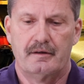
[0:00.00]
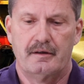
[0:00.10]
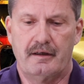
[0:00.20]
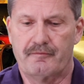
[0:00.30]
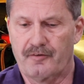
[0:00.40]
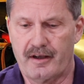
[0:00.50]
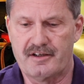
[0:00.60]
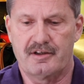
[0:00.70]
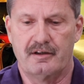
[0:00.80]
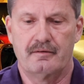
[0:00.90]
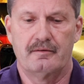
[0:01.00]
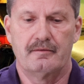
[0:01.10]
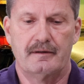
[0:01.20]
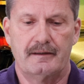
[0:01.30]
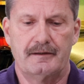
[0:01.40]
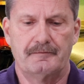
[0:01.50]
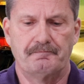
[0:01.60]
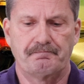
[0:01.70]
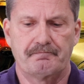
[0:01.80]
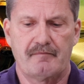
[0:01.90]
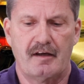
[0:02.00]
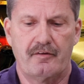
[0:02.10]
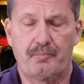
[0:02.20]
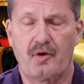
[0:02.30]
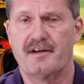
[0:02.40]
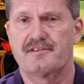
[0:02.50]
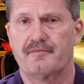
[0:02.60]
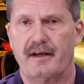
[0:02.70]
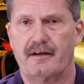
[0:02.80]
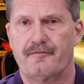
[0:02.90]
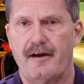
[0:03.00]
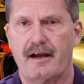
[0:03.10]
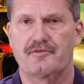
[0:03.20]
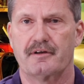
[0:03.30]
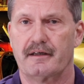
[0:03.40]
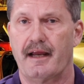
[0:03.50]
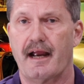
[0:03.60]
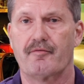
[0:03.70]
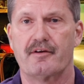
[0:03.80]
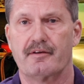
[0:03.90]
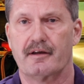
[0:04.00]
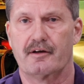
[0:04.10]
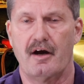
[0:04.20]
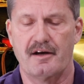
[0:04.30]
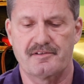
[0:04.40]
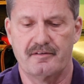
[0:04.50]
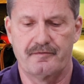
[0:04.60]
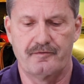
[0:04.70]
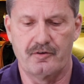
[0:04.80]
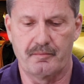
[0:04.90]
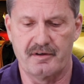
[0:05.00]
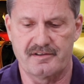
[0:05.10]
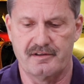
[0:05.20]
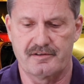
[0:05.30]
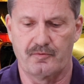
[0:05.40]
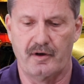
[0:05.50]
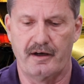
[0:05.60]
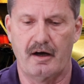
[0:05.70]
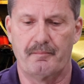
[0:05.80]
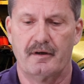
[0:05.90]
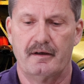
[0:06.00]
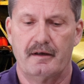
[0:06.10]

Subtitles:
Inflation, the price of manufacturing, everything, cost of doing business went up.